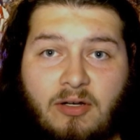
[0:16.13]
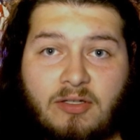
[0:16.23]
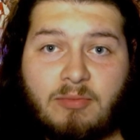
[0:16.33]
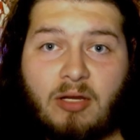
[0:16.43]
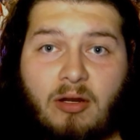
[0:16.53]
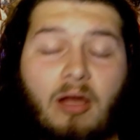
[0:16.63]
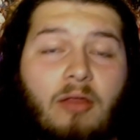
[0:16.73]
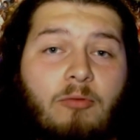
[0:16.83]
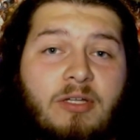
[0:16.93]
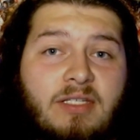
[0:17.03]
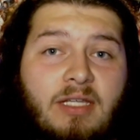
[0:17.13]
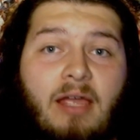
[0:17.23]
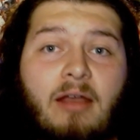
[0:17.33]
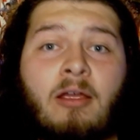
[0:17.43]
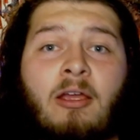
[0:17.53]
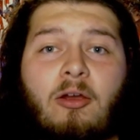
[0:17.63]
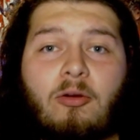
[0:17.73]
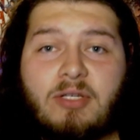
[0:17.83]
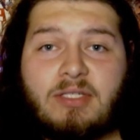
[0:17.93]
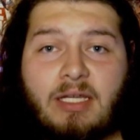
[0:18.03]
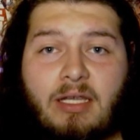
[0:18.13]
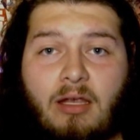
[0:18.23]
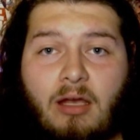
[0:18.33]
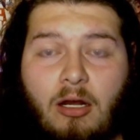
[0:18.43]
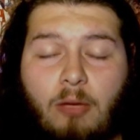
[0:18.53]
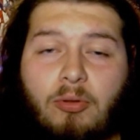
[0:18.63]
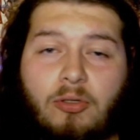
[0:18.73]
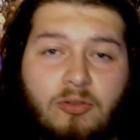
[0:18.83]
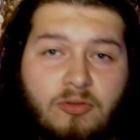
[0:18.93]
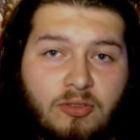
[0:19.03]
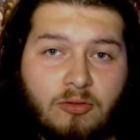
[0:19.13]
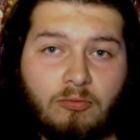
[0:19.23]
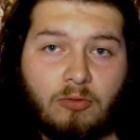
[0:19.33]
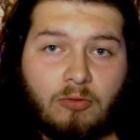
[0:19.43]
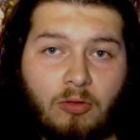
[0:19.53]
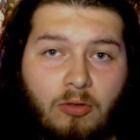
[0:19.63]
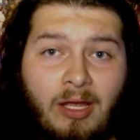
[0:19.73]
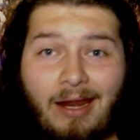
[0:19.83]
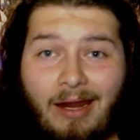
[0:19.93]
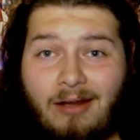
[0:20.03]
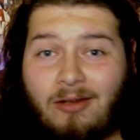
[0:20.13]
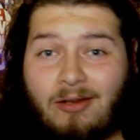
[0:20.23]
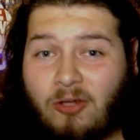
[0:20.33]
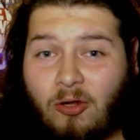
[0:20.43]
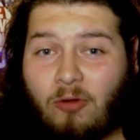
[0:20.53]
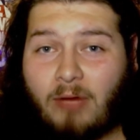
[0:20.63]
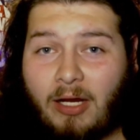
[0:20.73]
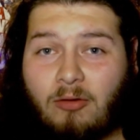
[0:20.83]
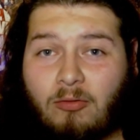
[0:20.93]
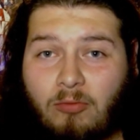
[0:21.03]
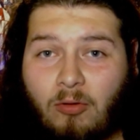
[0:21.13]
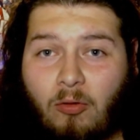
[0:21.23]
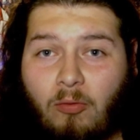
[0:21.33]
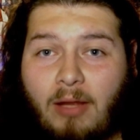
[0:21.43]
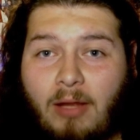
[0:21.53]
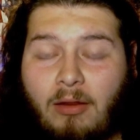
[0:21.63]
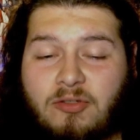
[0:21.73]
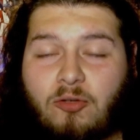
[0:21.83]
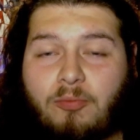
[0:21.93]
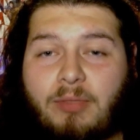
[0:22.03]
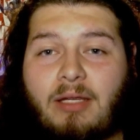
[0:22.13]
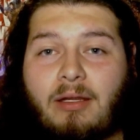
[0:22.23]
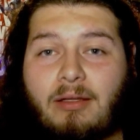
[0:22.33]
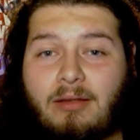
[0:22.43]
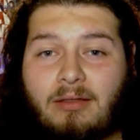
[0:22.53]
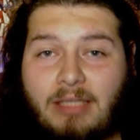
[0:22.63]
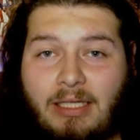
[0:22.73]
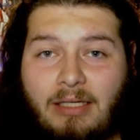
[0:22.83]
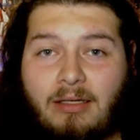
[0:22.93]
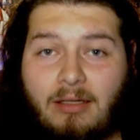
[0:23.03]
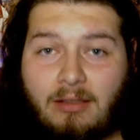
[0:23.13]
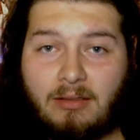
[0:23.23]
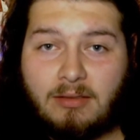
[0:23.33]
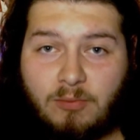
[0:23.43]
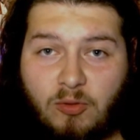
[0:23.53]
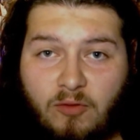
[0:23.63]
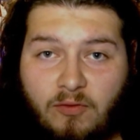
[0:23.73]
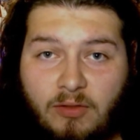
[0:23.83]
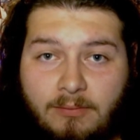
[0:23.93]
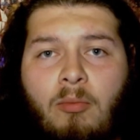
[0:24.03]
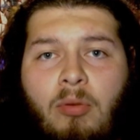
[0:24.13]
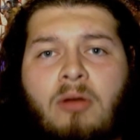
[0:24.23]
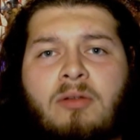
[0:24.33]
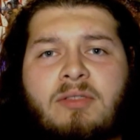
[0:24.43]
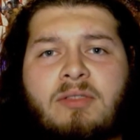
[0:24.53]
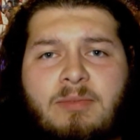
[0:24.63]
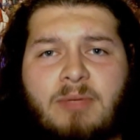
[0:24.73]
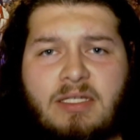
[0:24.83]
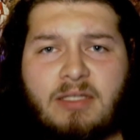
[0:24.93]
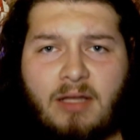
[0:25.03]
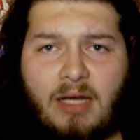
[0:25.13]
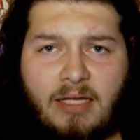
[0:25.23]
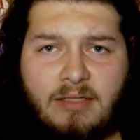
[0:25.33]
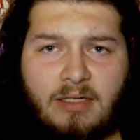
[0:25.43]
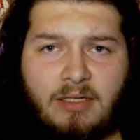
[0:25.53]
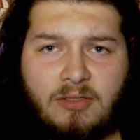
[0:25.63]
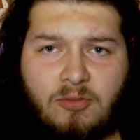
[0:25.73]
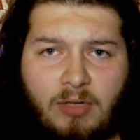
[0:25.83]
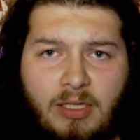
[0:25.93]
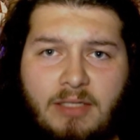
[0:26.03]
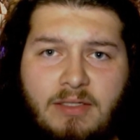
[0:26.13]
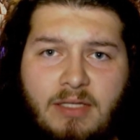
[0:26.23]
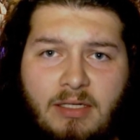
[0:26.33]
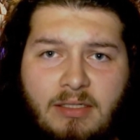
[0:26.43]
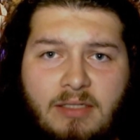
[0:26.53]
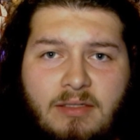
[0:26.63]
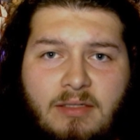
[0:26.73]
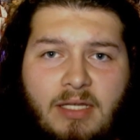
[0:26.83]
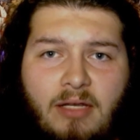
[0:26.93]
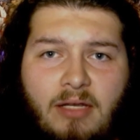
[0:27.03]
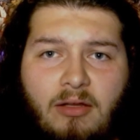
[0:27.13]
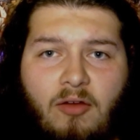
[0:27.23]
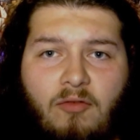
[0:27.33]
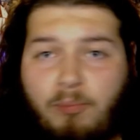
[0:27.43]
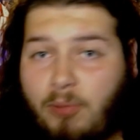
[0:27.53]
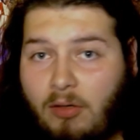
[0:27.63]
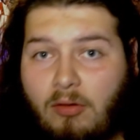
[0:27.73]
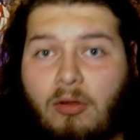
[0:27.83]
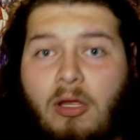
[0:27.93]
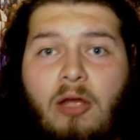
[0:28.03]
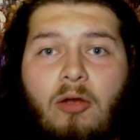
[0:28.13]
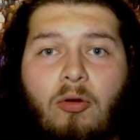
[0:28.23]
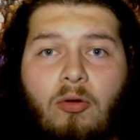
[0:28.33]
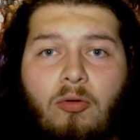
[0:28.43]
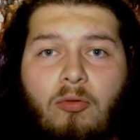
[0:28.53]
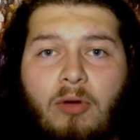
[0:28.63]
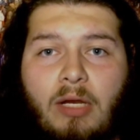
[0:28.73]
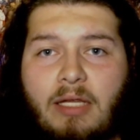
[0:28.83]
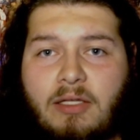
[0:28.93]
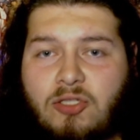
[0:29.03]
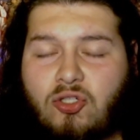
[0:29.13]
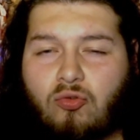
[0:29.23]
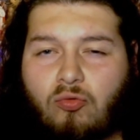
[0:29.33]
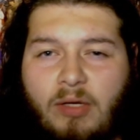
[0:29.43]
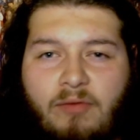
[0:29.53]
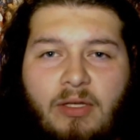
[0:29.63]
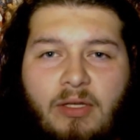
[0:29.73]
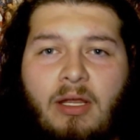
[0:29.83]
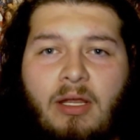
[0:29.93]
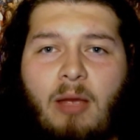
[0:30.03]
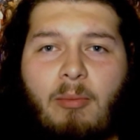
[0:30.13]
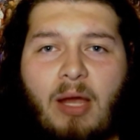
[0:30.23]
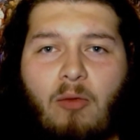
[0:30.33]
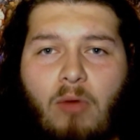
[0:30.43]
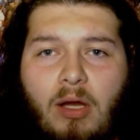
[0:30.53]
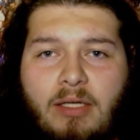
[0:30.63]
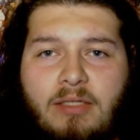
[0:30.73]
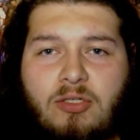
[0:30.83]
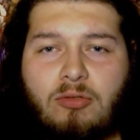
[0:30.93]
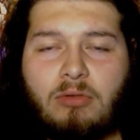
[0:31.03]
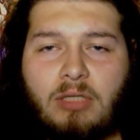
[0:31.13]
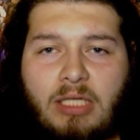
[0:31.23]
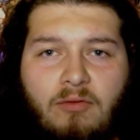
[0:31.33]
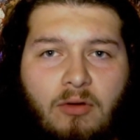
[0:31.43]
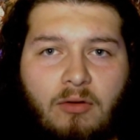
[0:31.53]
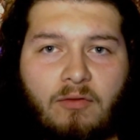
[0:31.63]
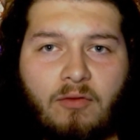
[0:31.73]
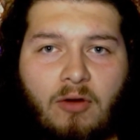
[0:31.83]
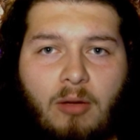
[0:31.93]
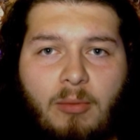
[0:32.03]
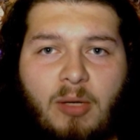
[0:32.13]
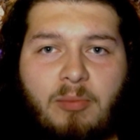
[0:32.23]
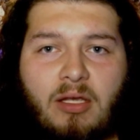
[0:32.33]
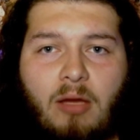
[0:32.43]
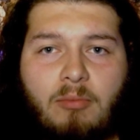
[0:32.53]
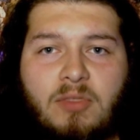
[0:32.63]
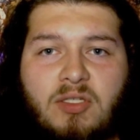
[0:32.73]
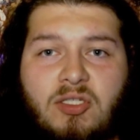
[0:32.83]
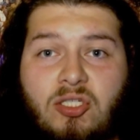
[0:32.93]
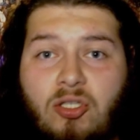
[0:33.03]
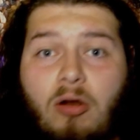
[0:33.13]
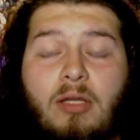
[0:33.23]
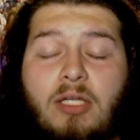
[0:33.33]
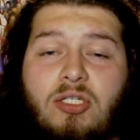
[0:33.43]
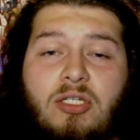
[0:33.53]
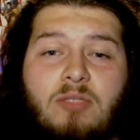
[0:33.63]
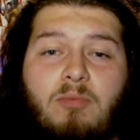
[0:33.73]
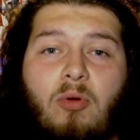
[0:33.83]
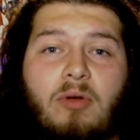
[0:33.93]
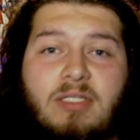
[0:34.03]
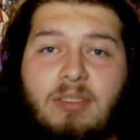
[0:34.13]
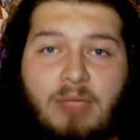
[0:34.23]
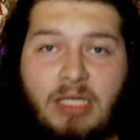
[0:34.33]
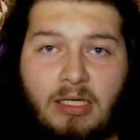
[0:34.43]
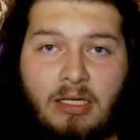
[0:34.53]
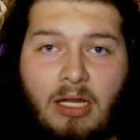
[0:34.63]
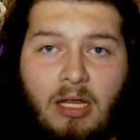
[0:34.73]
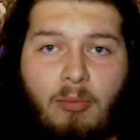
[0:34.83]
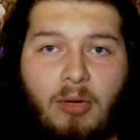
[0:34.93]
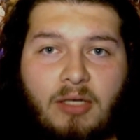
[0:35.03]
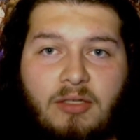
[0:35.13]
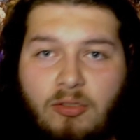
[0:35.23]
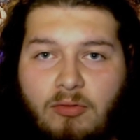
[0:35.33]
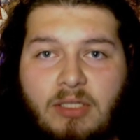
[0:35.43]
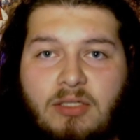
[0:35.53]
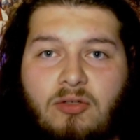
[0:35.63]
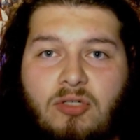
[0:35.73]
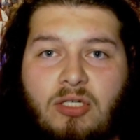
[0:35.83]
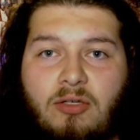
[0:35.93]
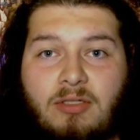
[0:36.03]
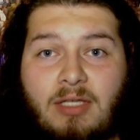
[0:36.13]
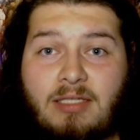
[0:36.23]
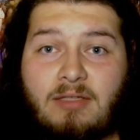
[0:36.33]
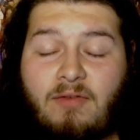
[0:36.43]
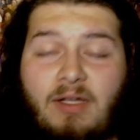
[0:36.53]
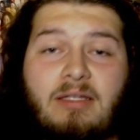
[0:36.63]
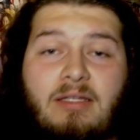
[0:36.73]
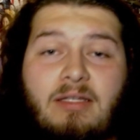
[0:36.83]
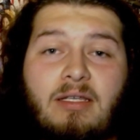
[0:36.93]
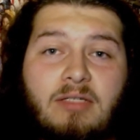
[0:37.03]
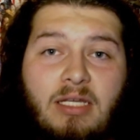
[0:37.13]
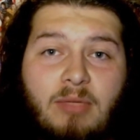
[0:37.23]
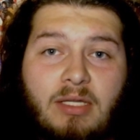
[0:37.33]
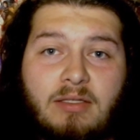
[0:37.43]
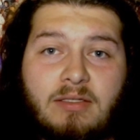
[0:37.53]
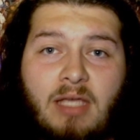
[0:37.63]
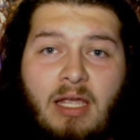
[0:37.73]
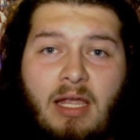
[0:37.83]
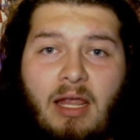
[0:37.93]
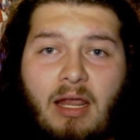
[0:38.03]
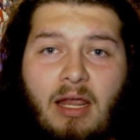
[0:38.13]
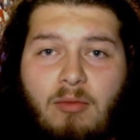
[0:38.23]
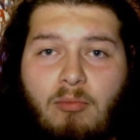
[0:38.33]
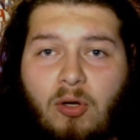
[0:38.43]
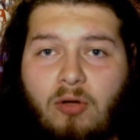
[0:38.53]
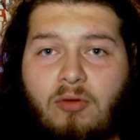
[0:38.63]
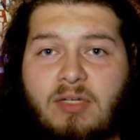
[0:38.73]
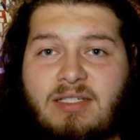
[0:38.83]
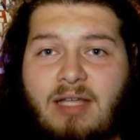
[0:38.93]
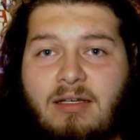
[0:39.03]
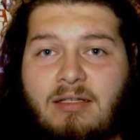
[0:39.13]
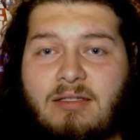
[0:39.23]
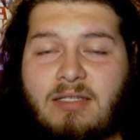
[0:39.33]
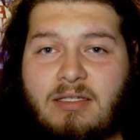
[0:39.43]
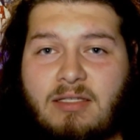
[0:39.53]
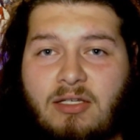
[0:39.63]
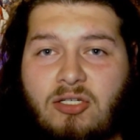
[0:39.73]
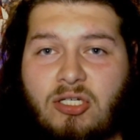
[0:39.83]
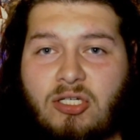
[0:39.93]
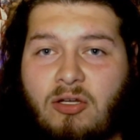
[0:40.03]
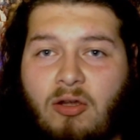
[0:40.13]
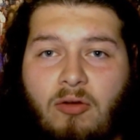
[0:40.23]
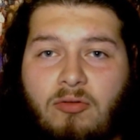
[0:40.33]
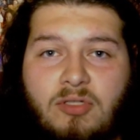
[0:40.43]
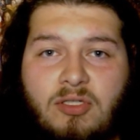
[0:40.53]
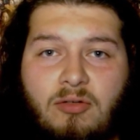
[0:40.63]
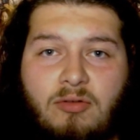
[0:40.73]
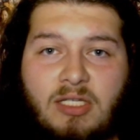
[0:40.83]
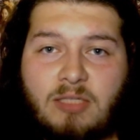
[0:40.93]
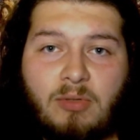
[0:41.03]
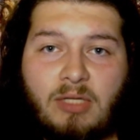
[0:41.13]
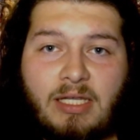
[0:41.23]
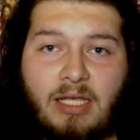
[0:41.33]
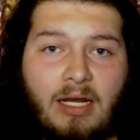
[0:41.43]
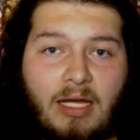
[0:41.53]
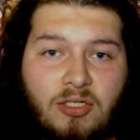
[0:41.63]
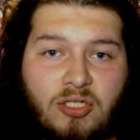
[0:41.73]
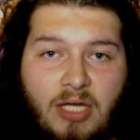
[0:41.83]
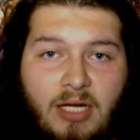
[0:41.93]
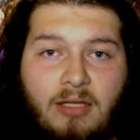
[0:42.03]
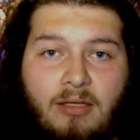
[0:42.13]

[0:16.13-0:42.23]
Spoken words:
Mia Goth once again, who is taking on a producer role and a co-writer role while also being the lead in this movie. Pearl takes place in the 1920s and it tells the tale of Pearl, who is driven by wanting to leave her farm and become the star that she is born to be. But in doing so, she also has to fight the inner demons and the murderous tendencies that she so desperately cannot shake.